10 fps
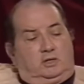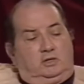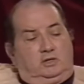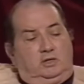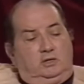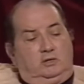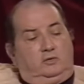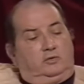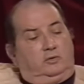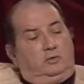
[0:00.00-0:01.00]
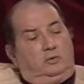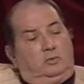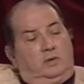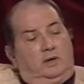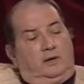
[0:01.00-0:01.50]
continues
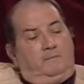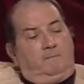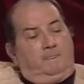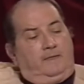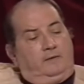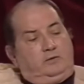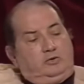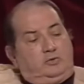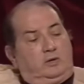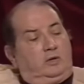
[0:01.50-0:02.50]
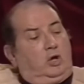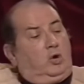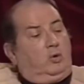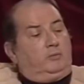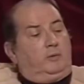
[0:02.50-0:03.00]
to drill
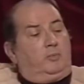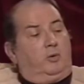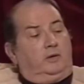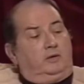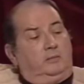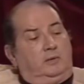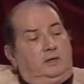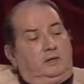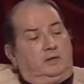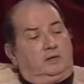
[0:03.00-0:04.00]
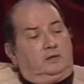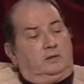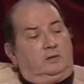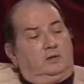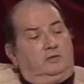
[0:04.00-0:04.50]
home the point to me that
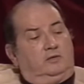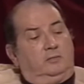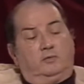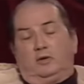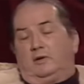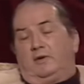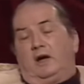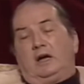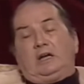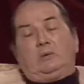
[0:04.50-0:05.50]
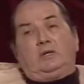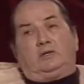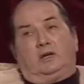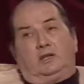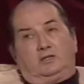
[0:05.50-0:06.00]
there is some sort of a higher
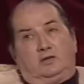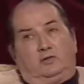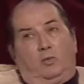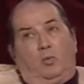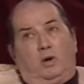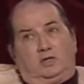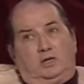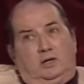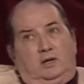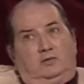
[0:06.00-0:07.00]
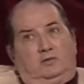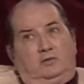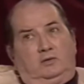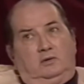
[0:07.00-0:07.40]
intelligence watching us.